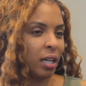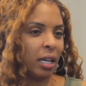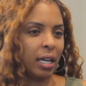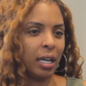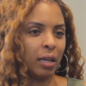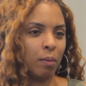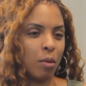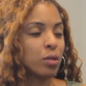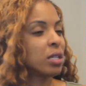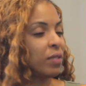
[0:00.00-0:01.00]
And
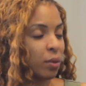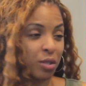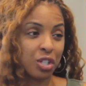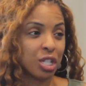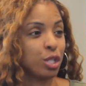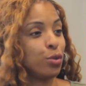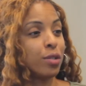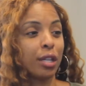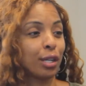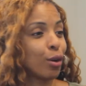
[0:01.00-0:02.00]
most of it was just
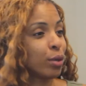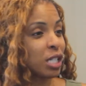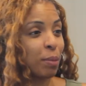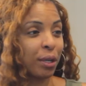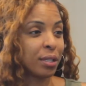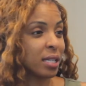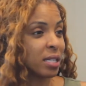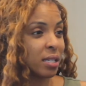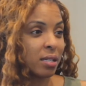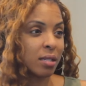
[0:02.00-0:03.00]
using their own
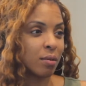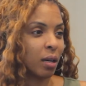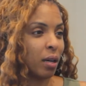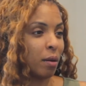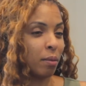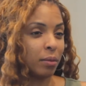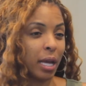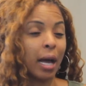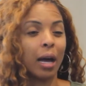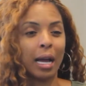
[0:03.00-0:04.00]
experiences.
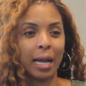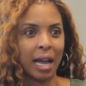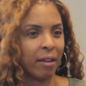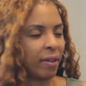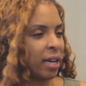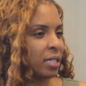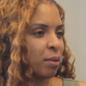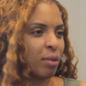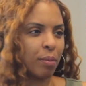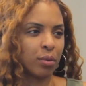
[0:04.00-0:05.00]
I have had
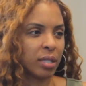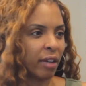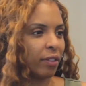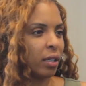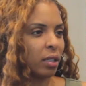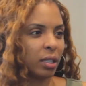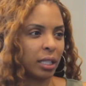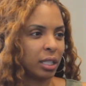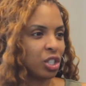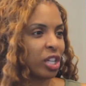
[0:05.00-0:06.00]
some people
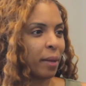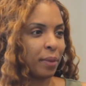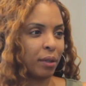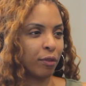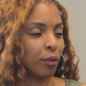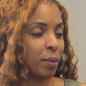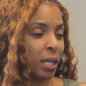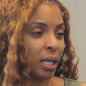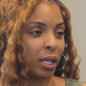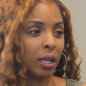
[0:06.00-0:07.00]
definitely champion for
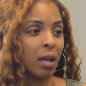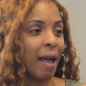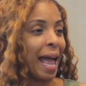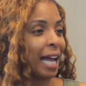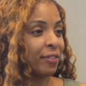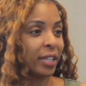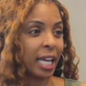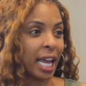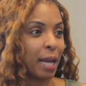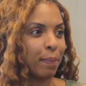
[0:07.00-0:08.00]
me,
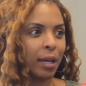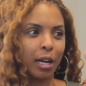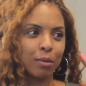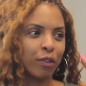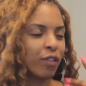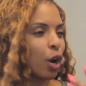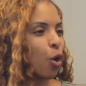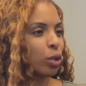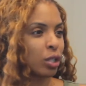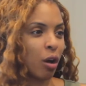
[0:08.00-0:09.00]
advocate, pick up the
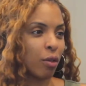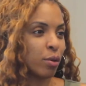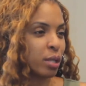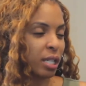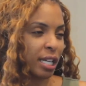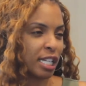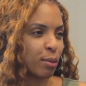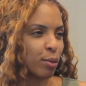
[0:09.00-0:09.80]
phone, and all those things.